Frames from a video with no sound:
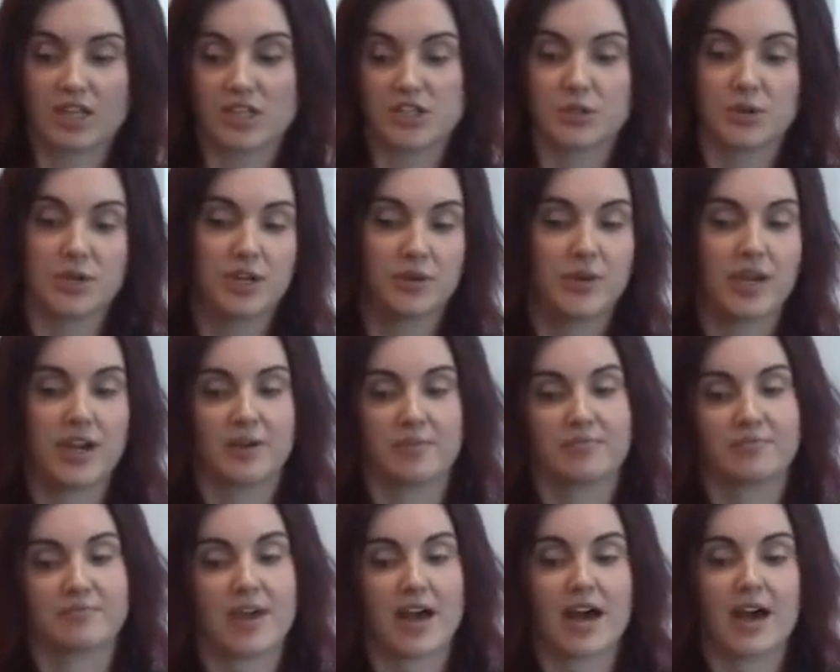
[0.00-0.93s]
So here we are.
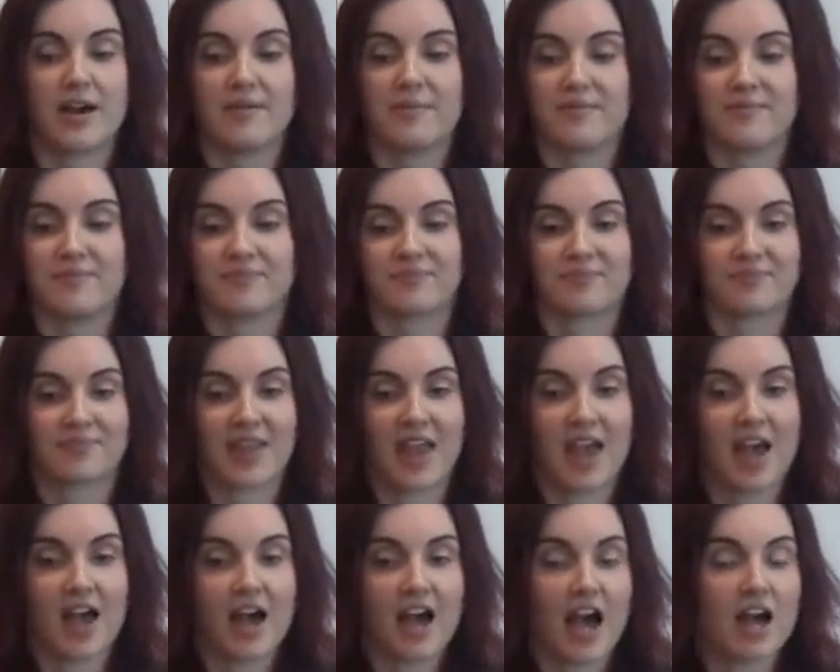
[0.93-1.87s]

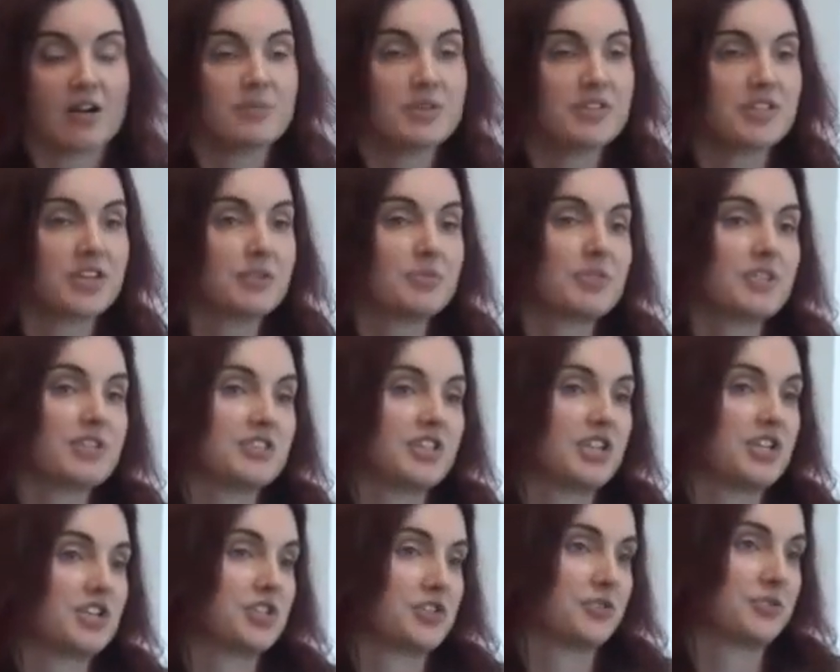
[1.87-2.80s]
I will start with the
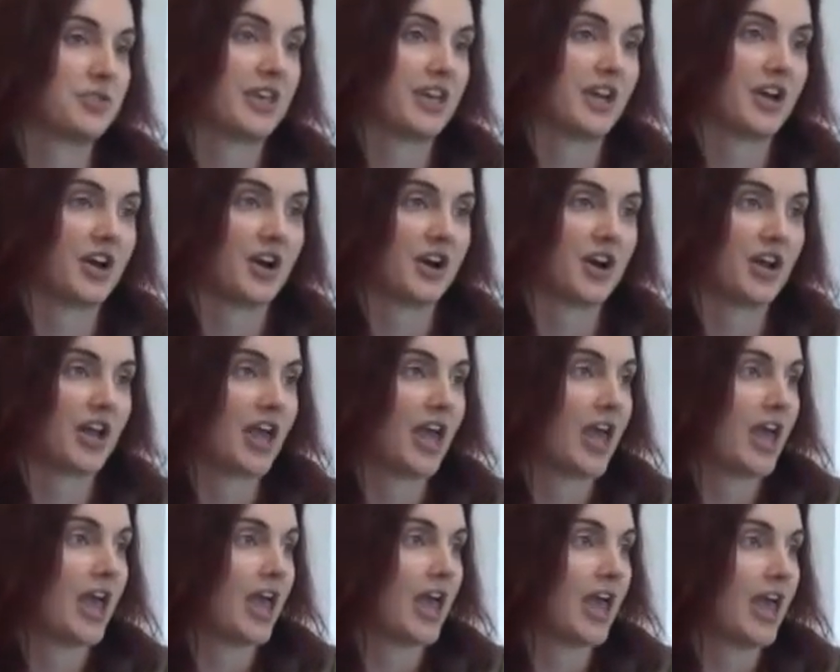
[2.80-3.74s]
stages of care.
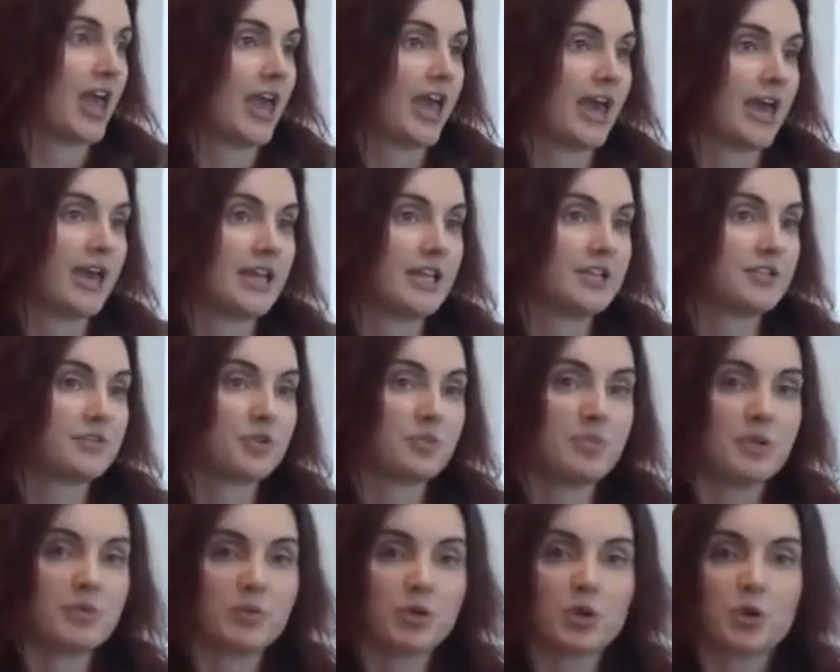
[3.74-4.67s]
And for
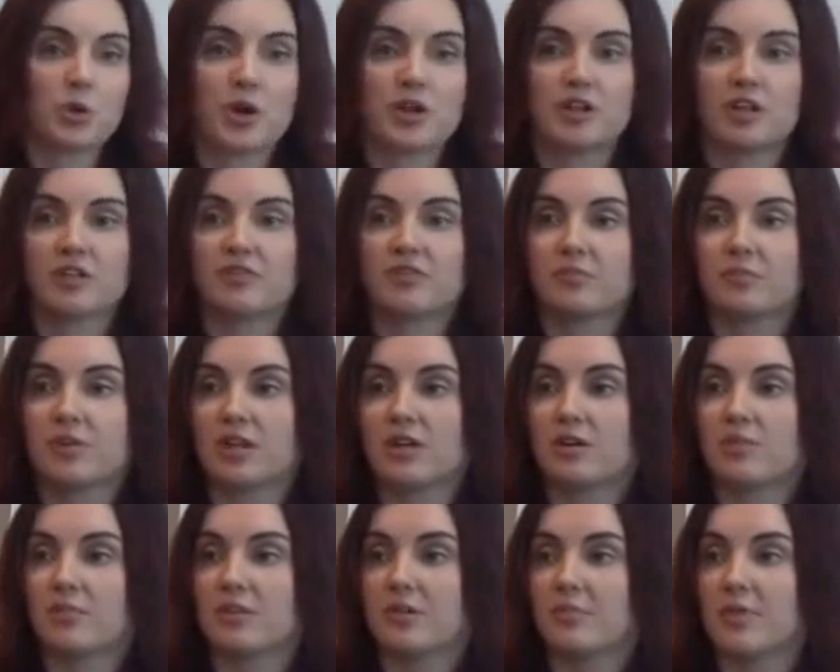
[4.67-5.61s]
people who are not
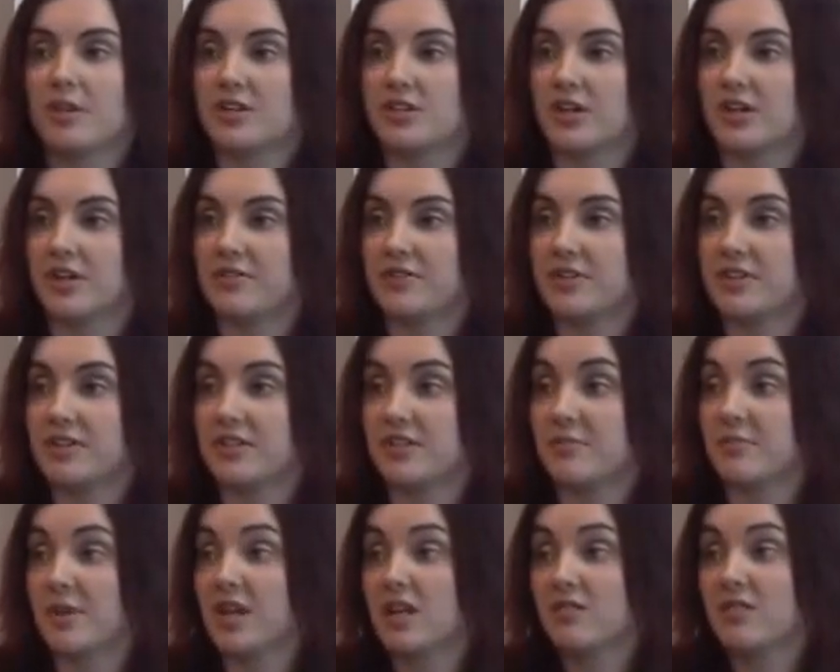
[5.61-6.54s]
familiar with the mental health
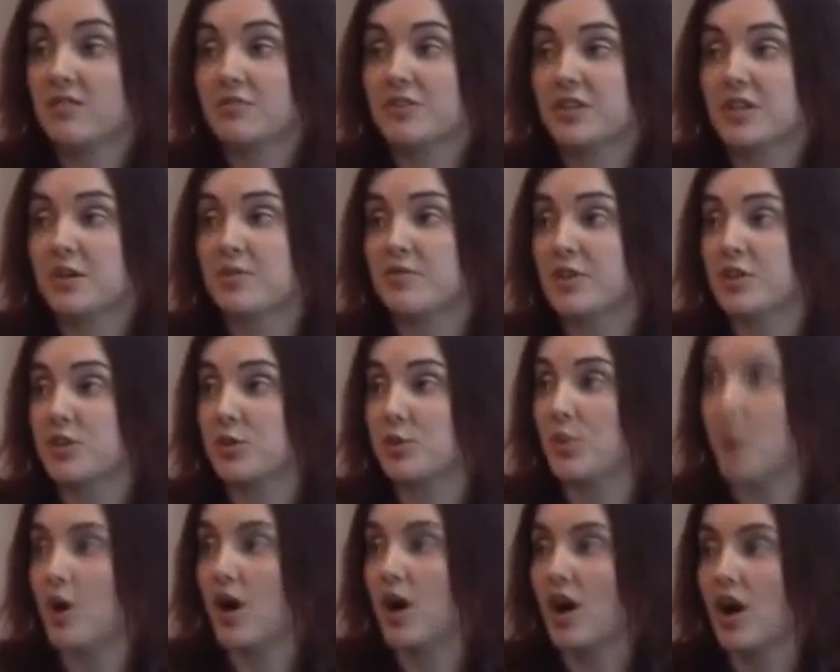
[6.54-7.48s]
system, and even for some of us
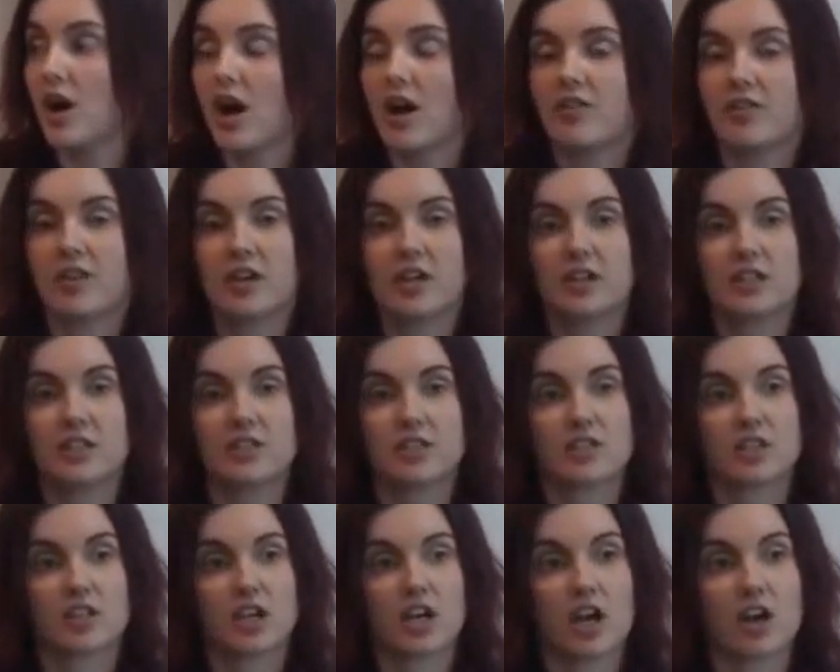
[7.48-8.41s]
who are, I think
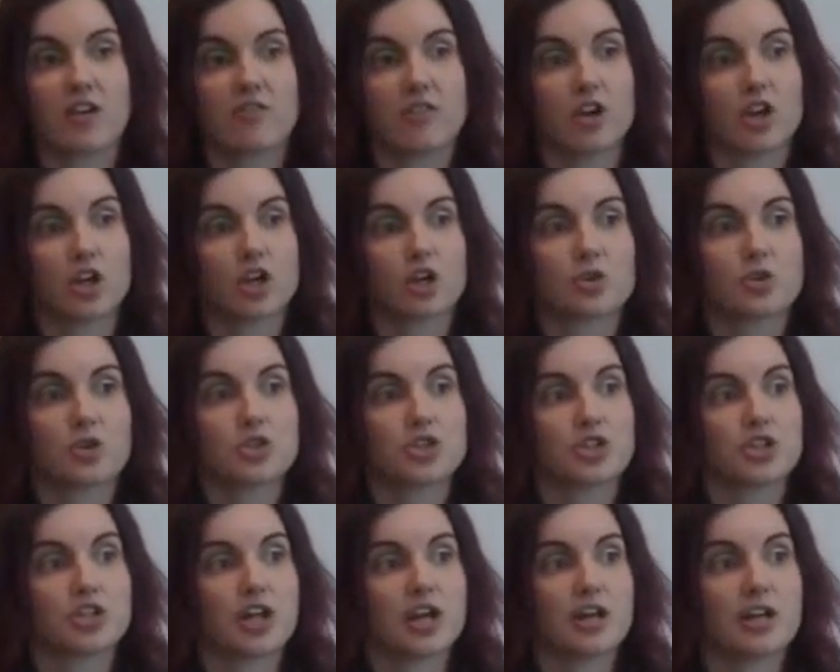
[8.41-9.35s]
it's a very
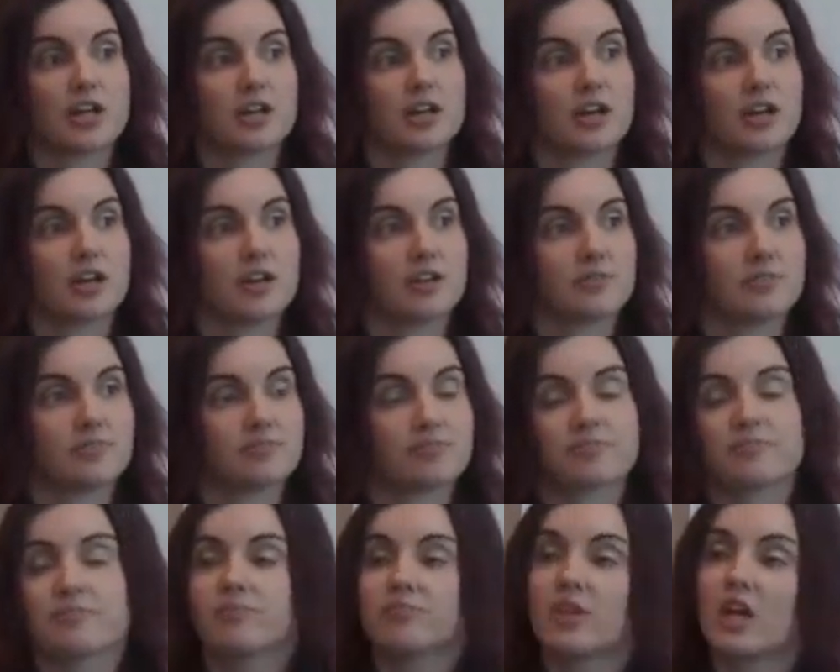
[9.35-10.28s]
crucial
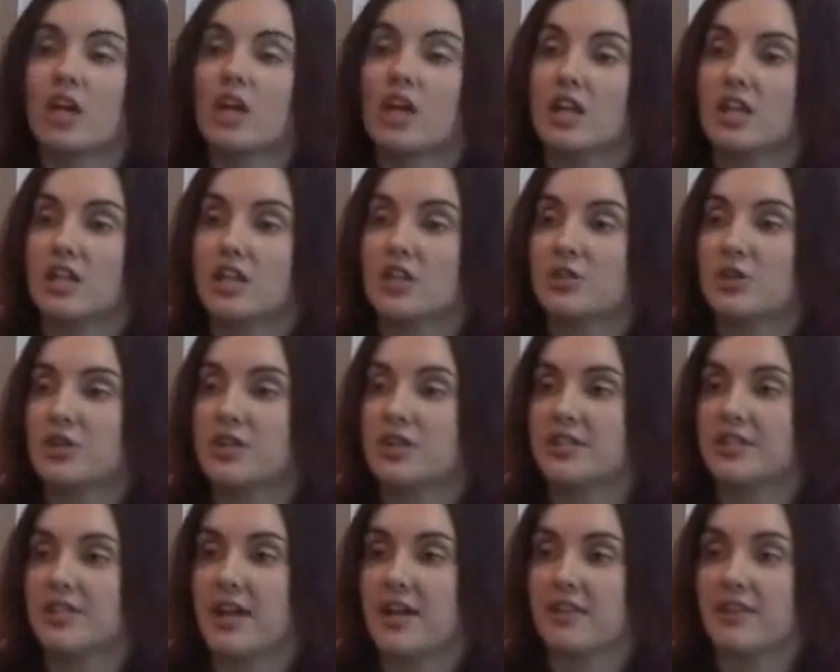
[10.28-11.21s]
need to
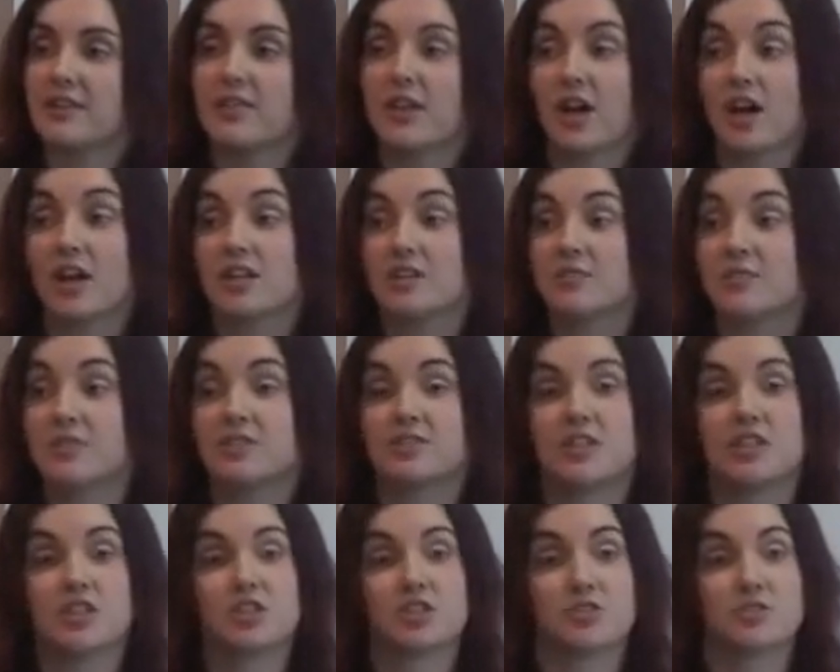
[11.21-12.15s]
understand that there are different
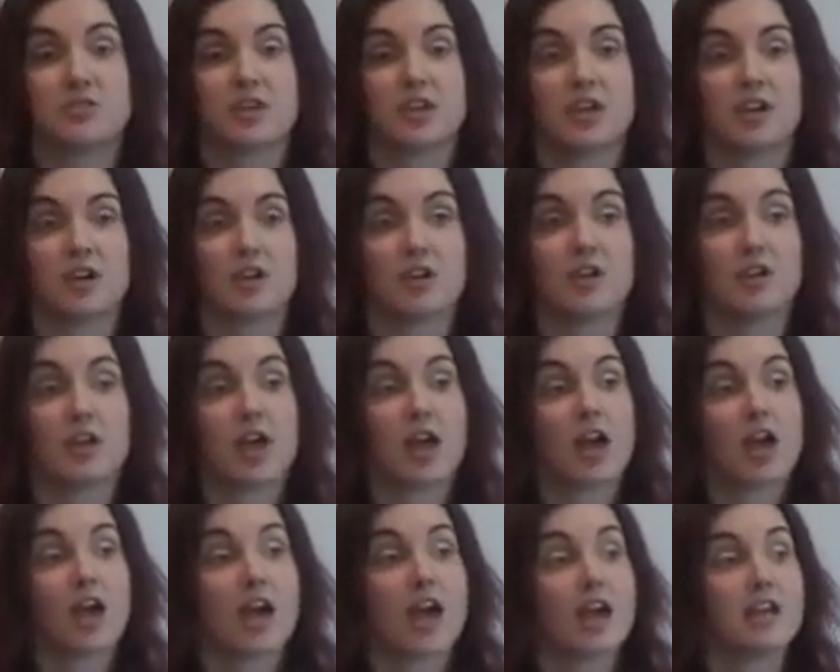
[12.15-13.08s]
stages of care,
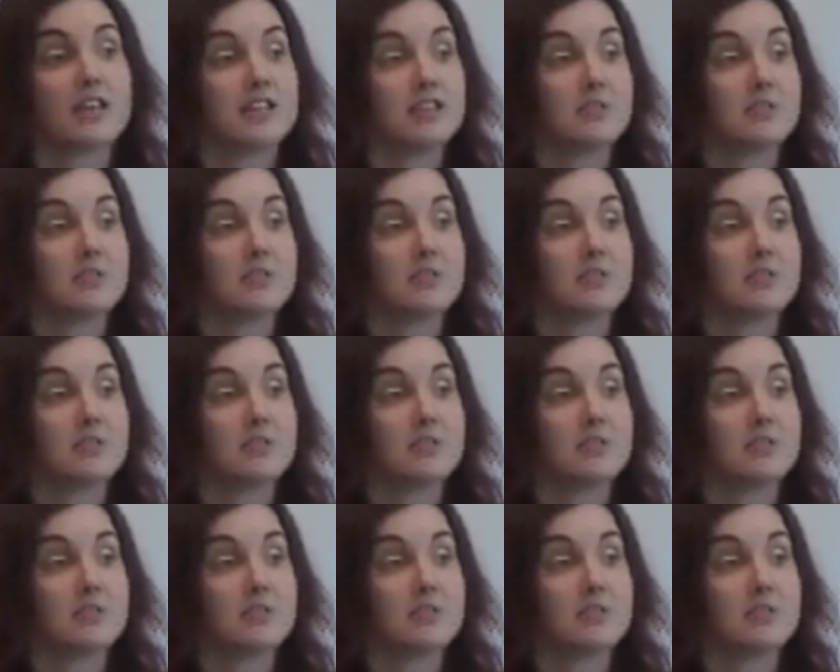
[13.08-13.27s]
and